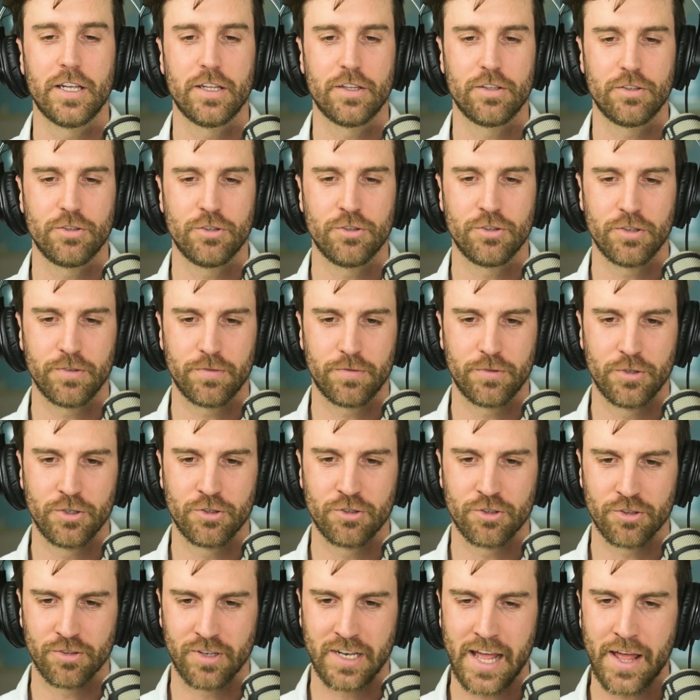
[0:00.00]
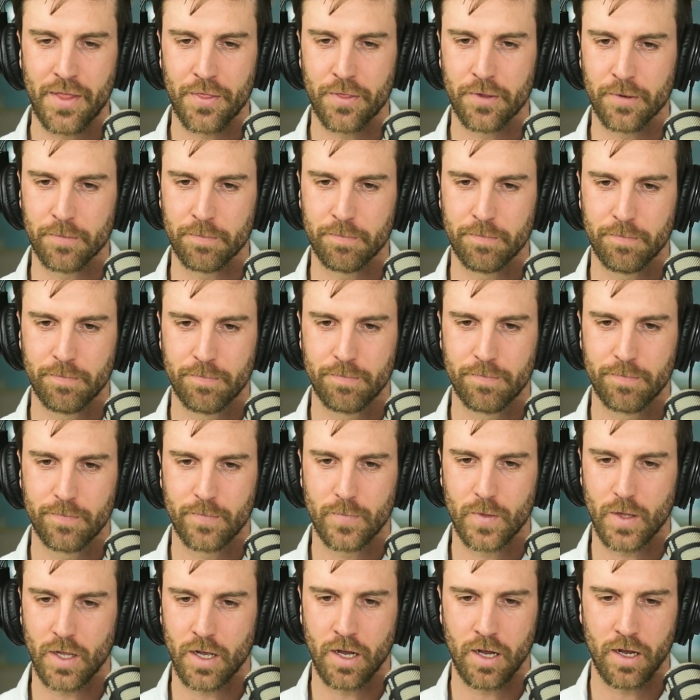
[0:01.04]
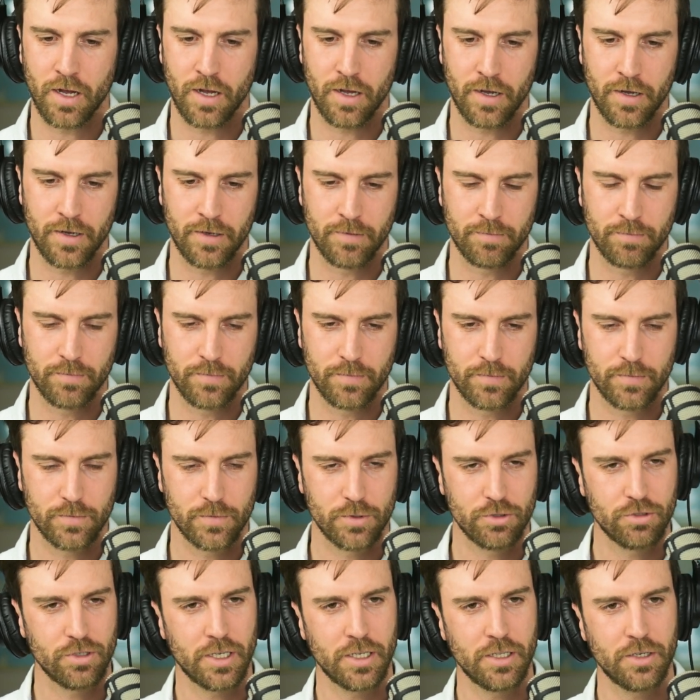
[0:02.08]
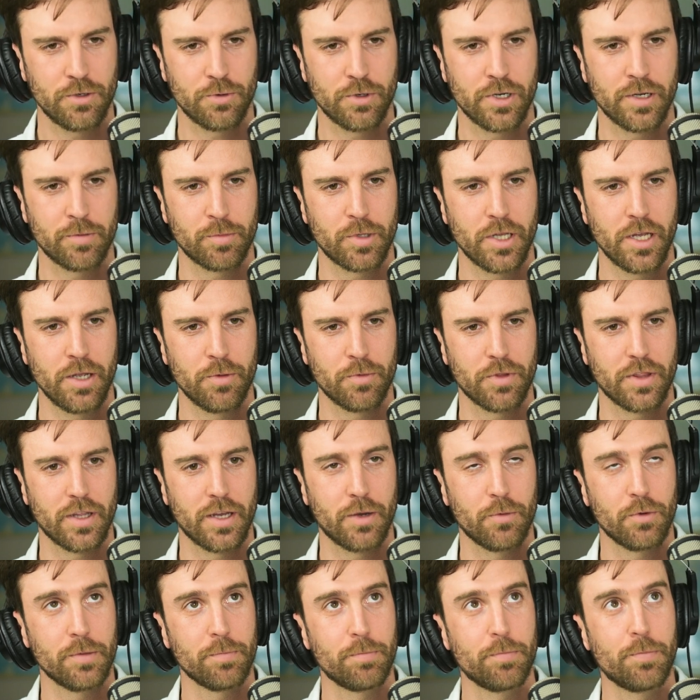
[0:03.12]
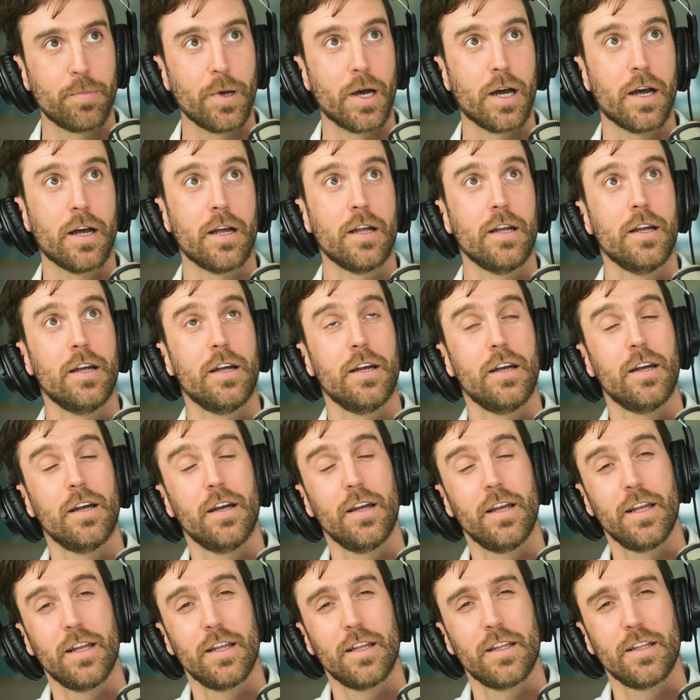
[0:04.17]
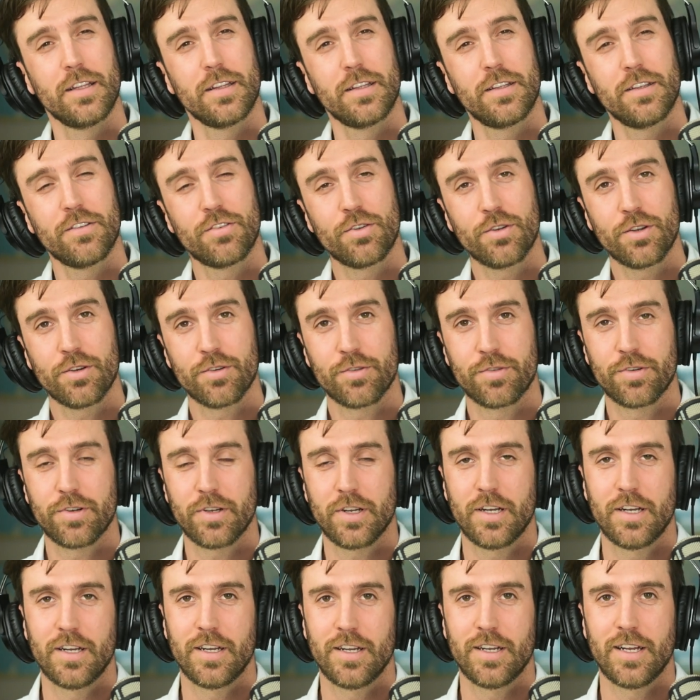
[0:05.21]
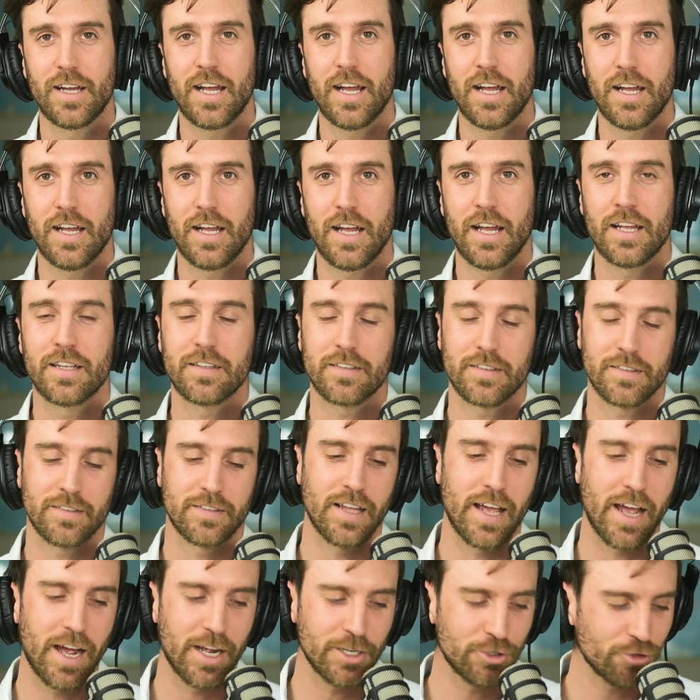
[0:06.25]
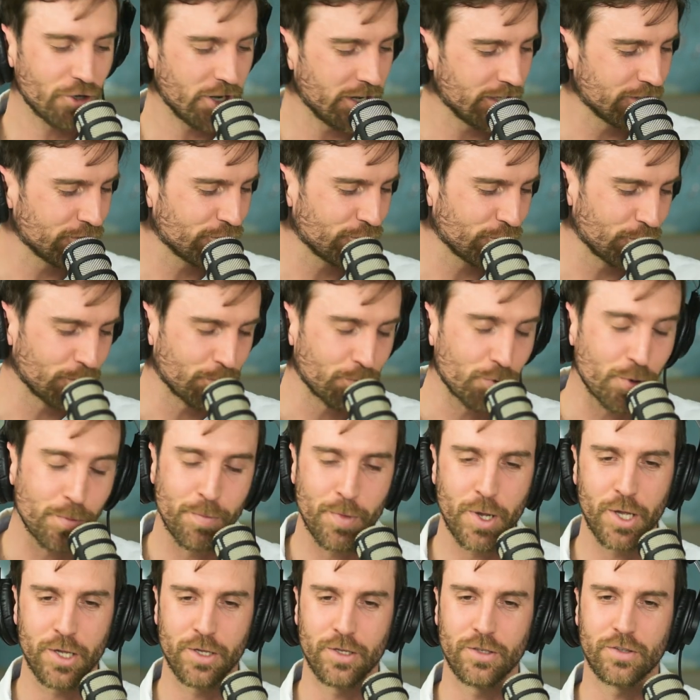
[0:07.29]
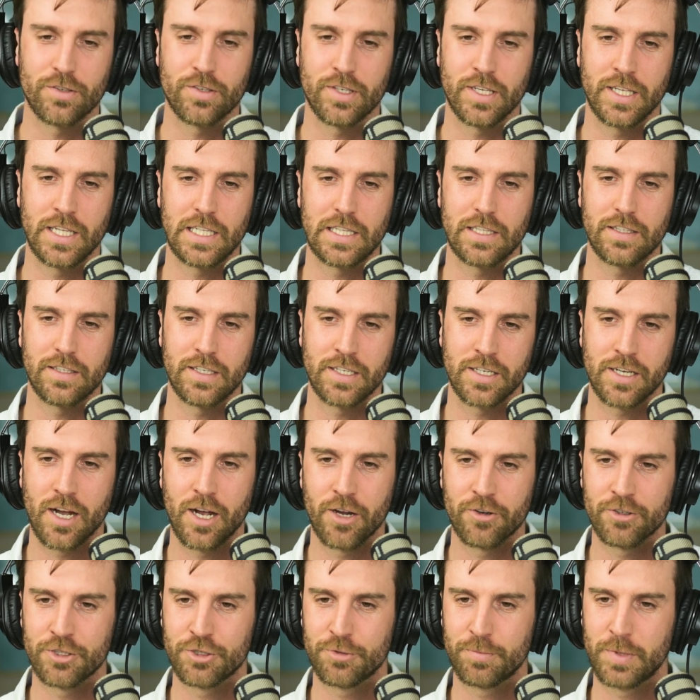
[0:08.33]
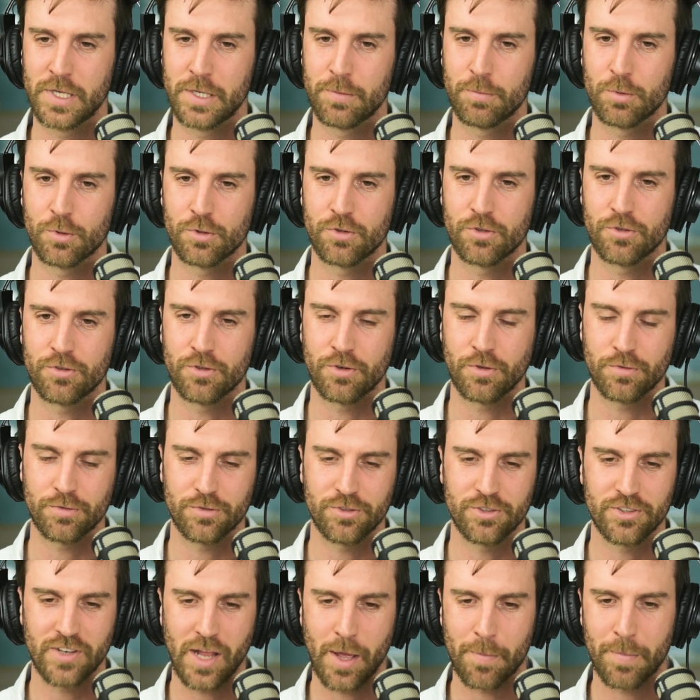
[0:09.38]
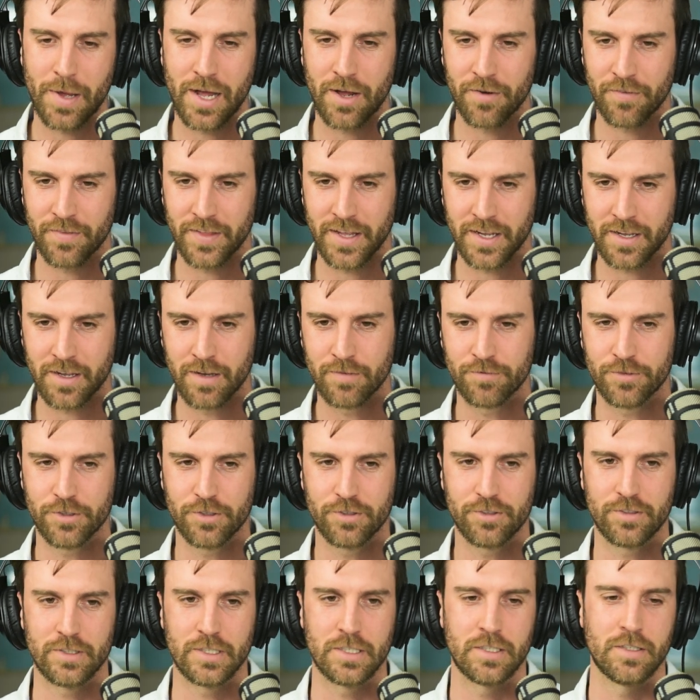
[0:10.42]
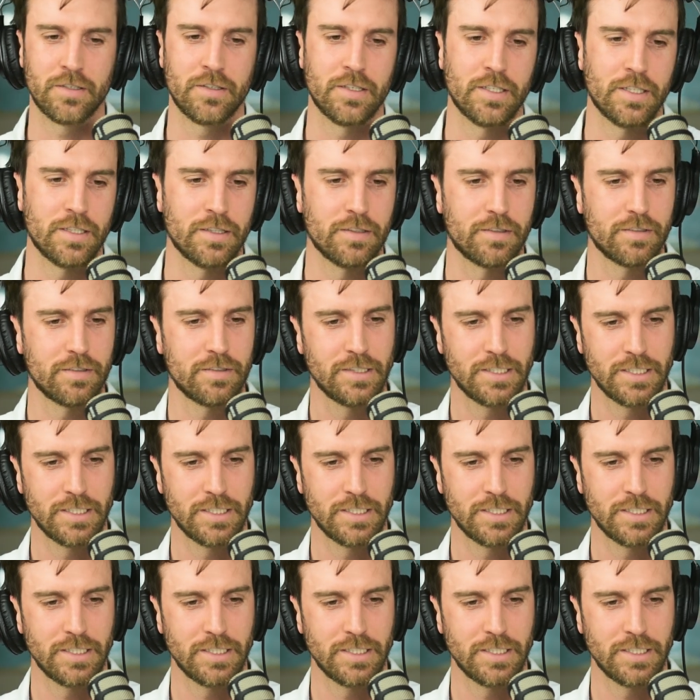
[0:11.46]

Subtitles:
if you just let them. So I don't know where I'm going with that one, but this sort of, as I say, I try and sort of promote and encourage people to sort of step out of their comfort zone and